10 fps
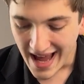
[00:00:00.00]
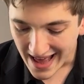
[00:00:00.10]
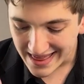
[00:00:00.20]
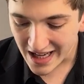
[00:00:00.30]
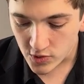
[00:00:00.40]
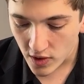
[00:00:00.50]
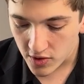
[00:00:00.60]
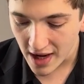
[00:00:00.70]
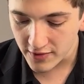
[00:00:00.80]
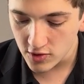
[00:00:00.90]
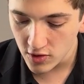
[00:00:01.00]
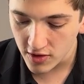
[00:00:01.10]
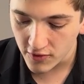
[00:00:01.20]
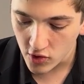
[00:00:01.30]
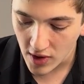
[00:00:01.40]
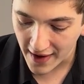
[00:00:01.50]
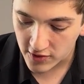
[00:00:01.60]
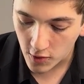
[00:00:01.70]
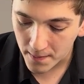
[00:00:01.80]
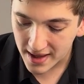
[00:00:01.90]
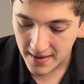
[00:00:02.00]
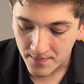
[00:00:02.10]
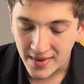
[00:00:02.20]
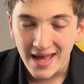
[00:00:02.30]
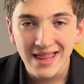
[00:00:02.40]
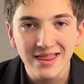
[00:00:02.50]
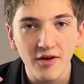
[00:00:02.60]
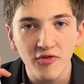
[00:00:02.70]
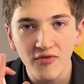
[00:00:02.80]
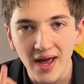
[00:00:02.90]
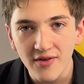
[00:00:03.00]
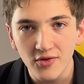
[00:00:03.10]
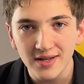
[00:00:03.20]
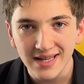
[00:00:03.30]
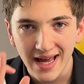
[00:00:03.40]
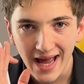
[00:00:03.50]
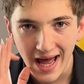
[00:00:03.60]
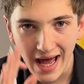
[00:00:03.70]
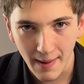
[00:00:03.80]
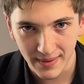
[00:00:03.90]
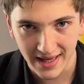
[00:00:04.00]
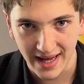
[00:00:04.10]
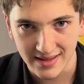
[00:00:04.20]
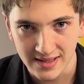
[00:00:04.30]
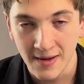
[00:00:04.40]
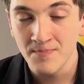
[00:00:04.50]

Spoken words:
And that's what you have to look for. You have to be the favorite applicant.